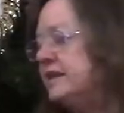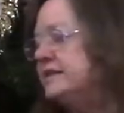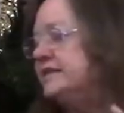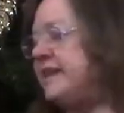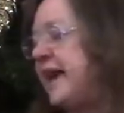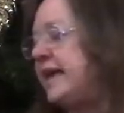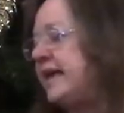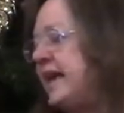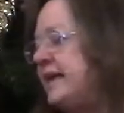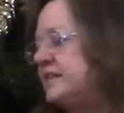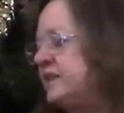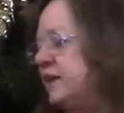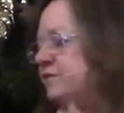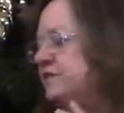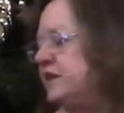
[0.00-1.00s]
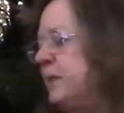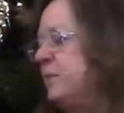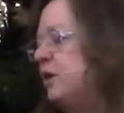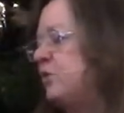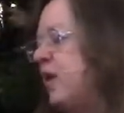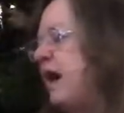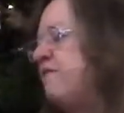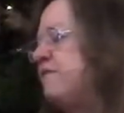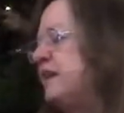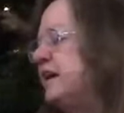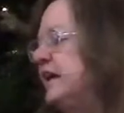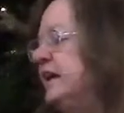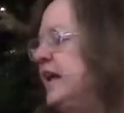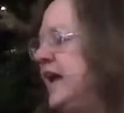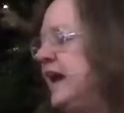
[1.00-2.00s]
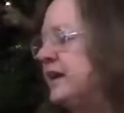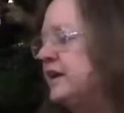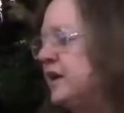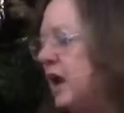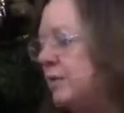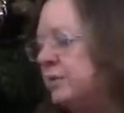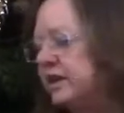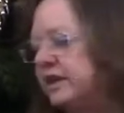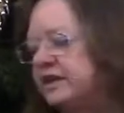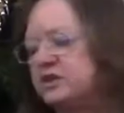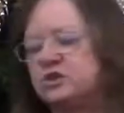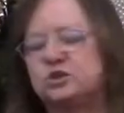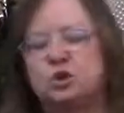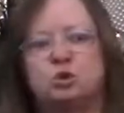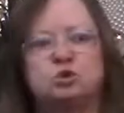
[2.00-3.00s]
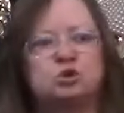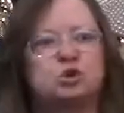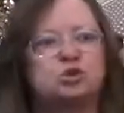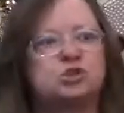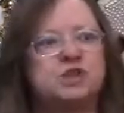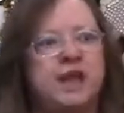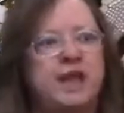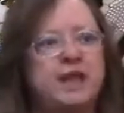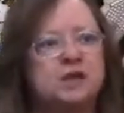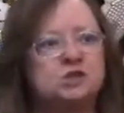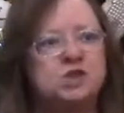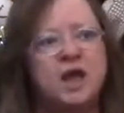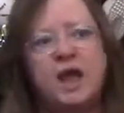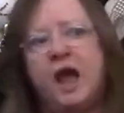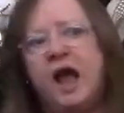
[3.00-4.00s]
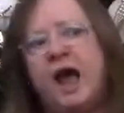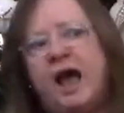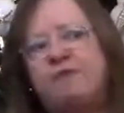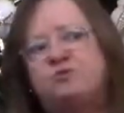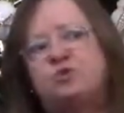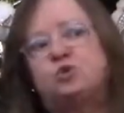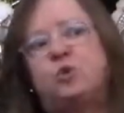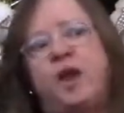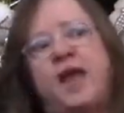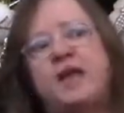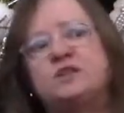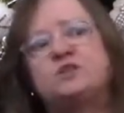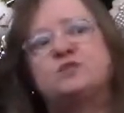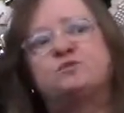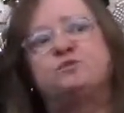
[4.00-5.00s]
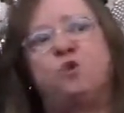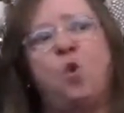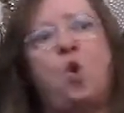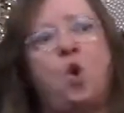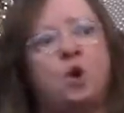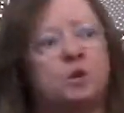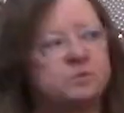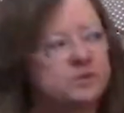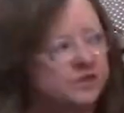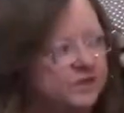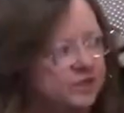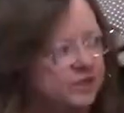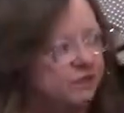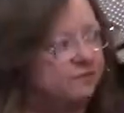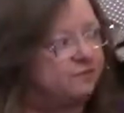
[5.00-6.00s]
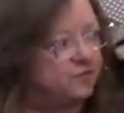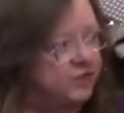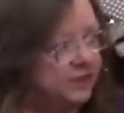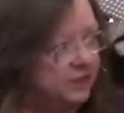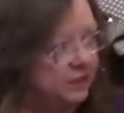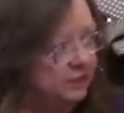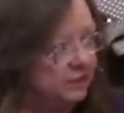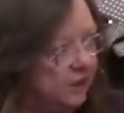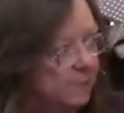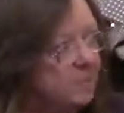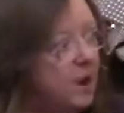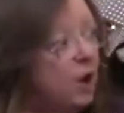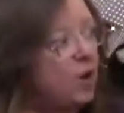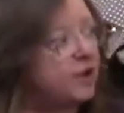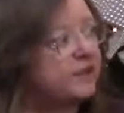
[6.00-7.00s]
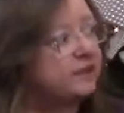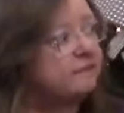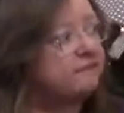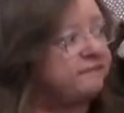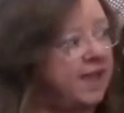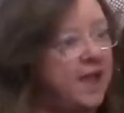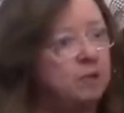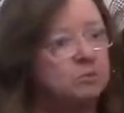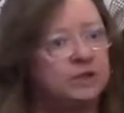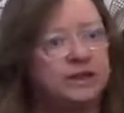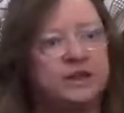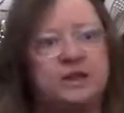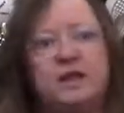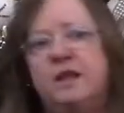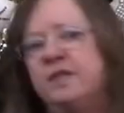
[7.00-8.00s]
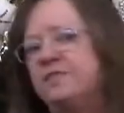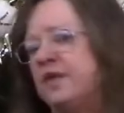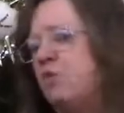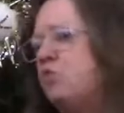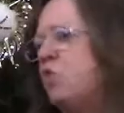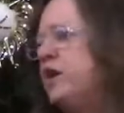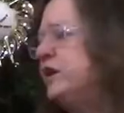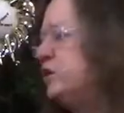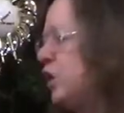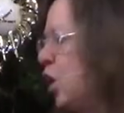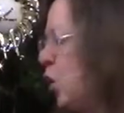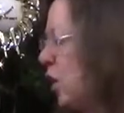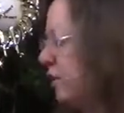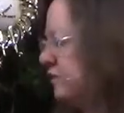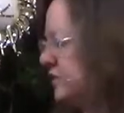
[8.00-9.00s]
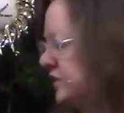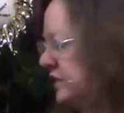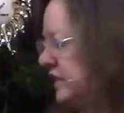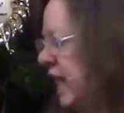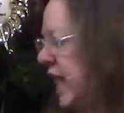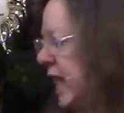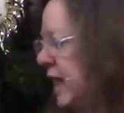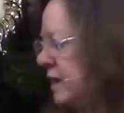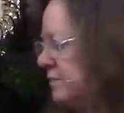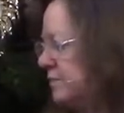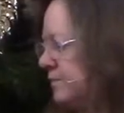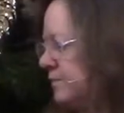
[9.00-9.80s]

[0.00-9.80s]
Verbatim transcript: decades of demographic and economic and social change have transformed the, the American family that we know of today.